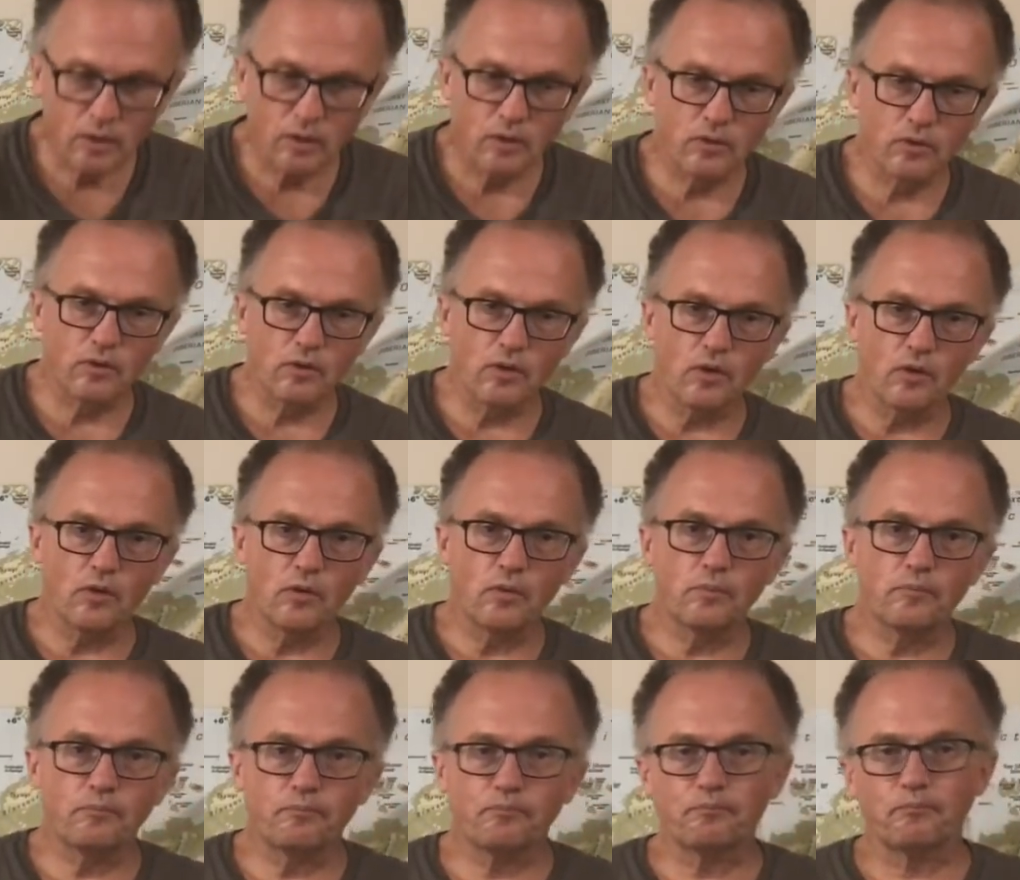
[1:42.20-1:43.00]

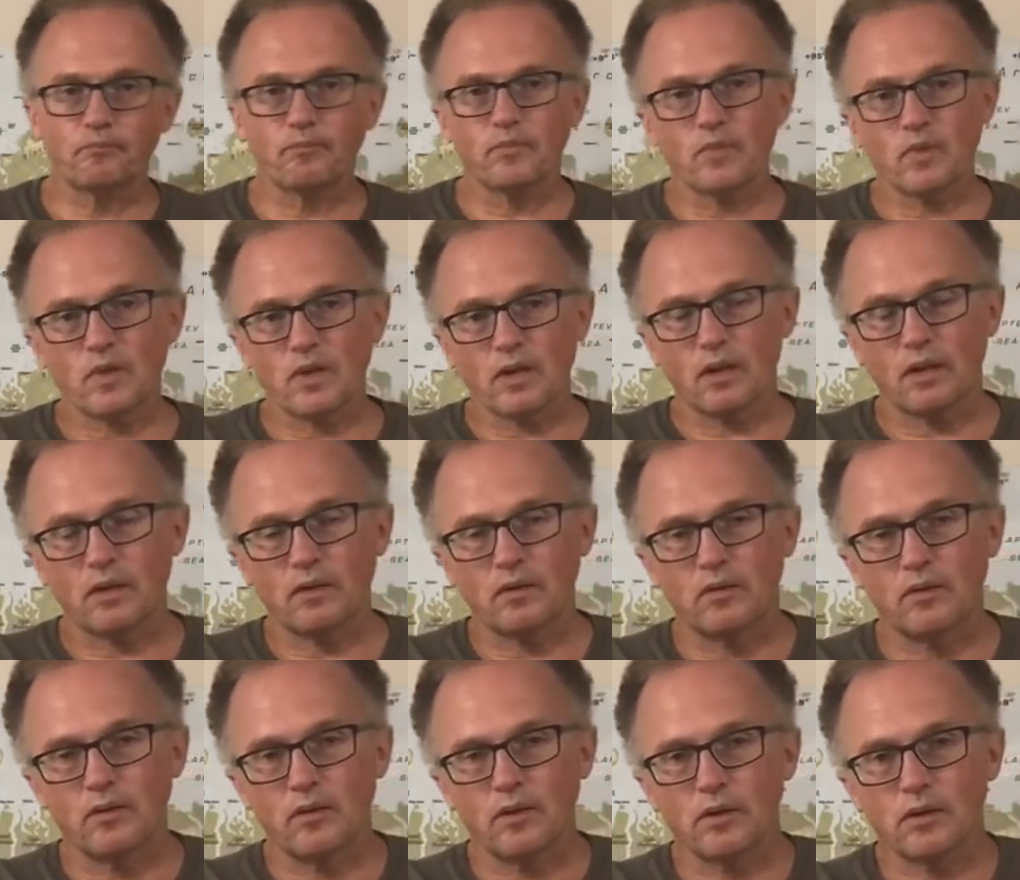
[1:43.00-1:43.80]
So
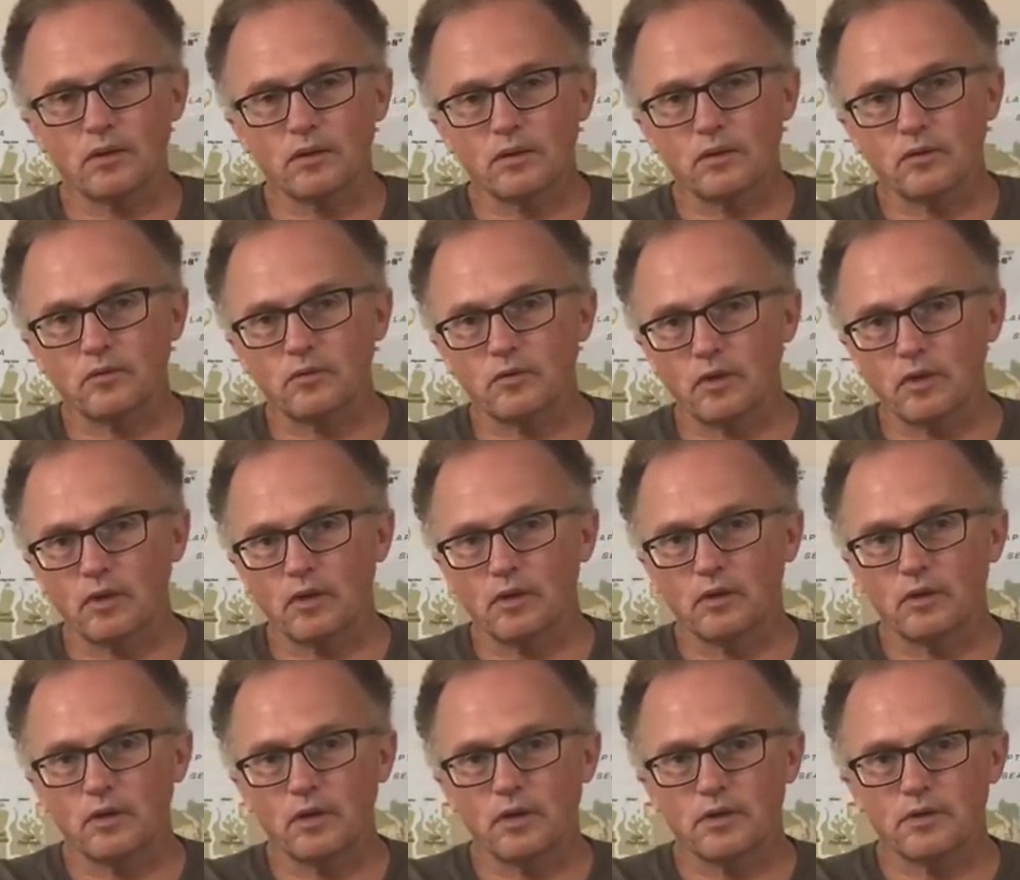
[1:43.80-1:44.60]
the Arctic's
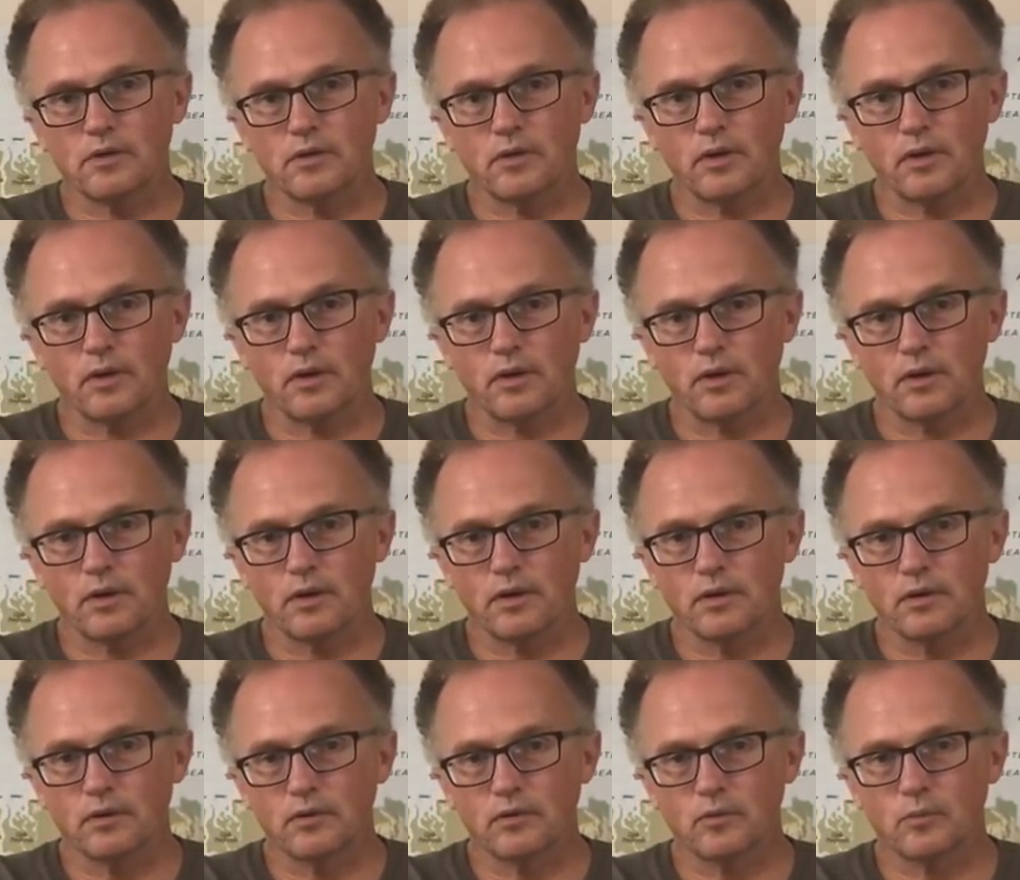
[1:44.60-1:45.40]
getting a lot
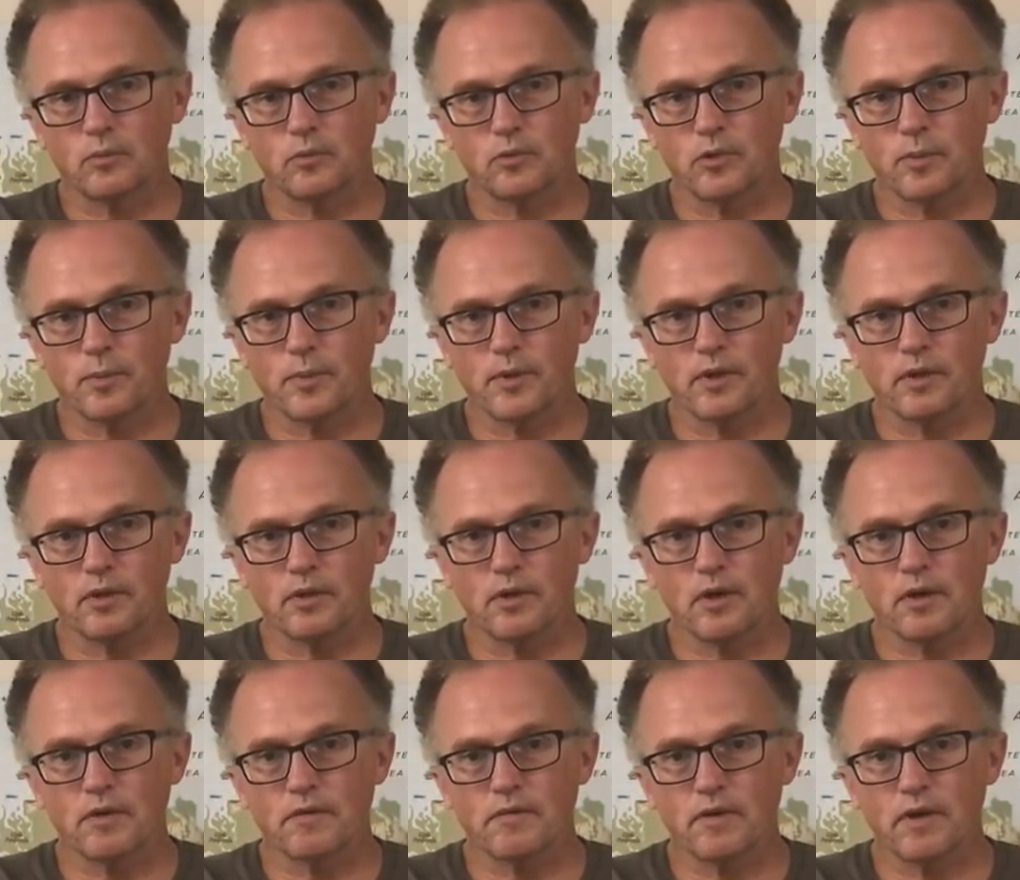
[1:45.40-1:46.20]
darker. It's absorbing a
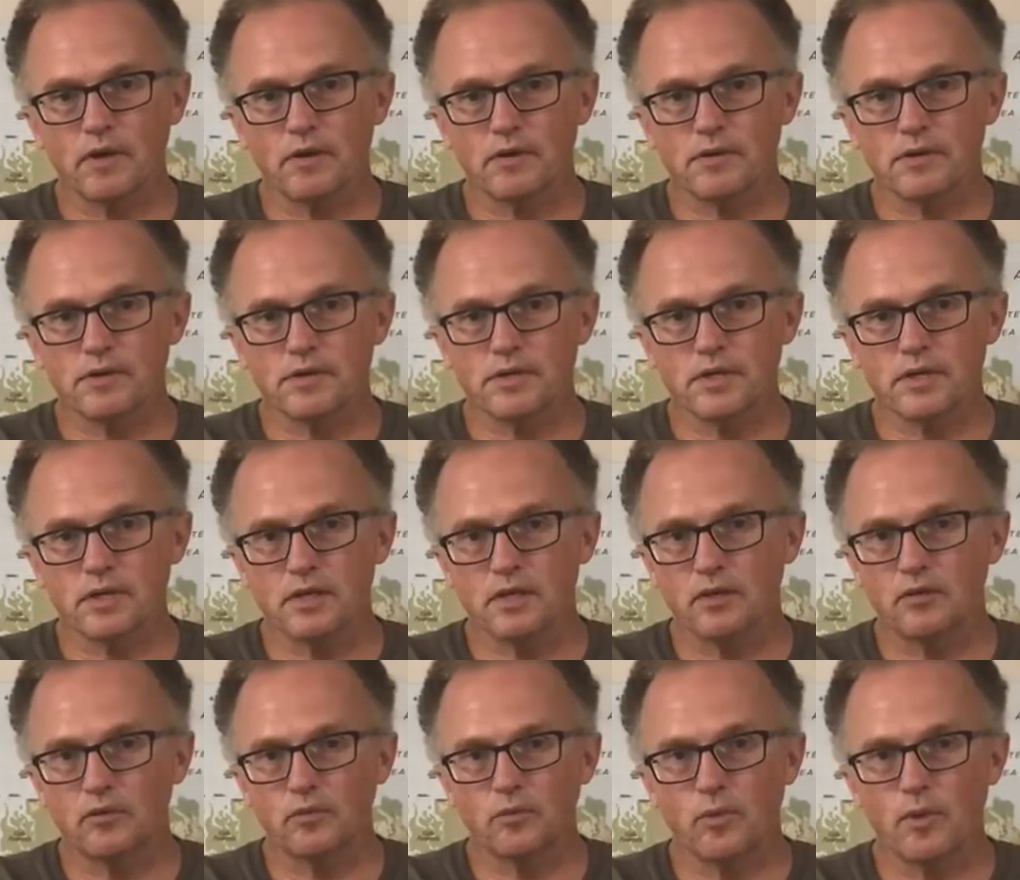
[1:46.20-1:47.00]
lot of energy.
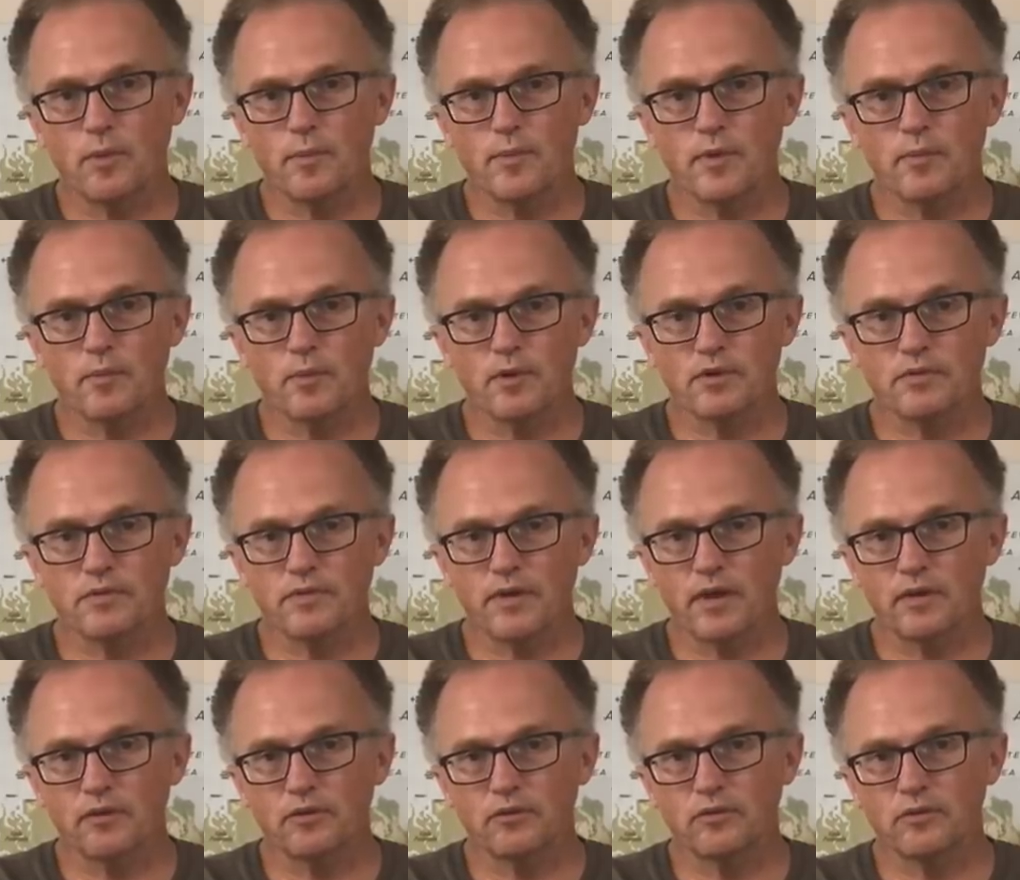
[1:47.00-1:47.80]
It's warming much
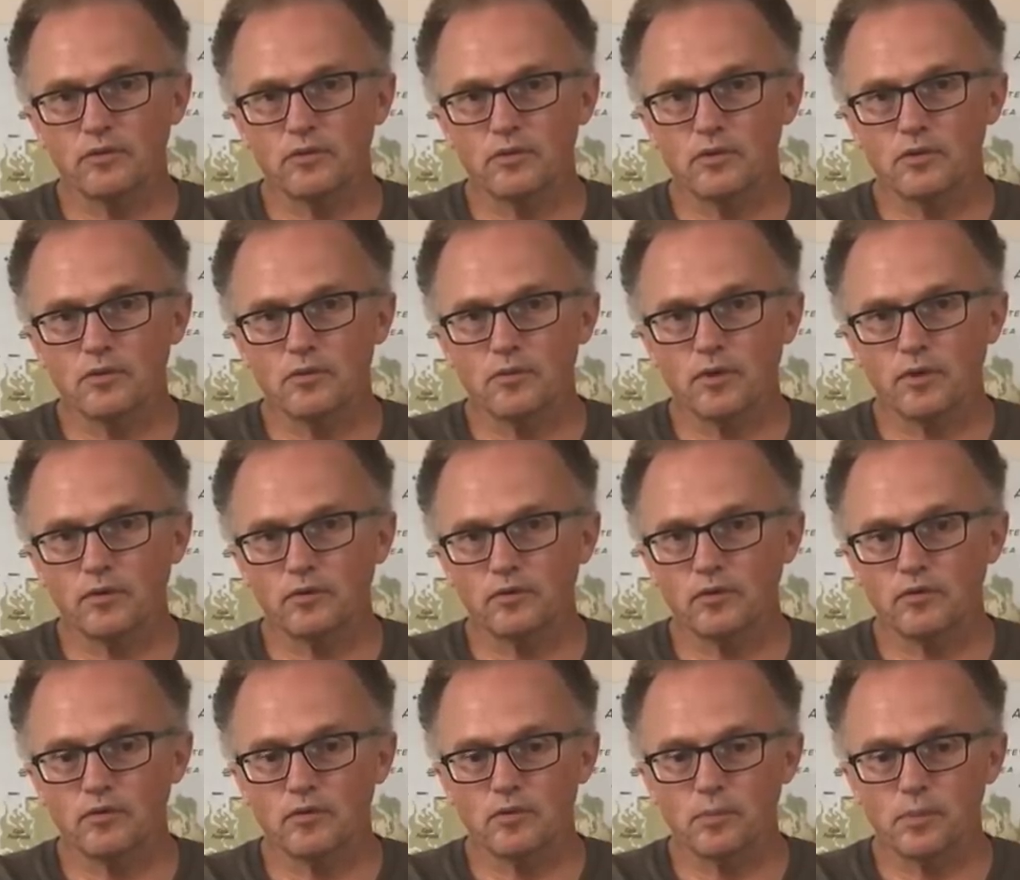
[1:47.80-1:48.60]
faster than the
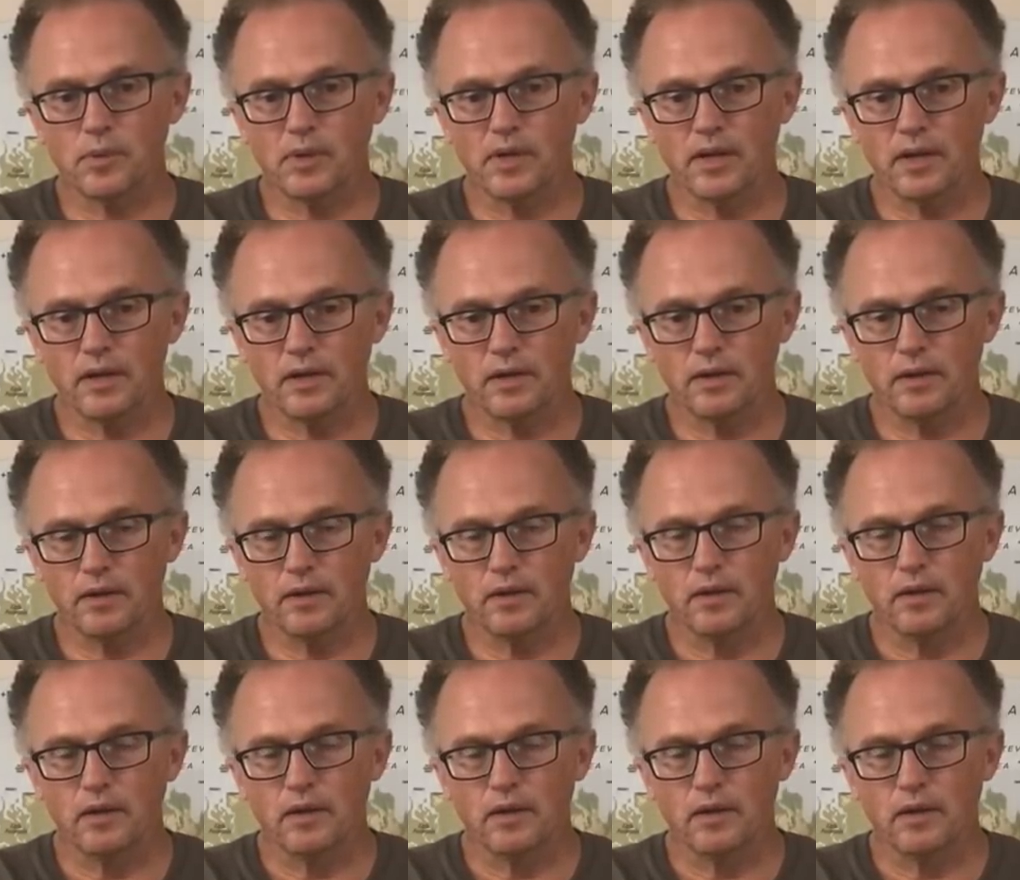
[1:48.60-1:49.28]
rest of the planet.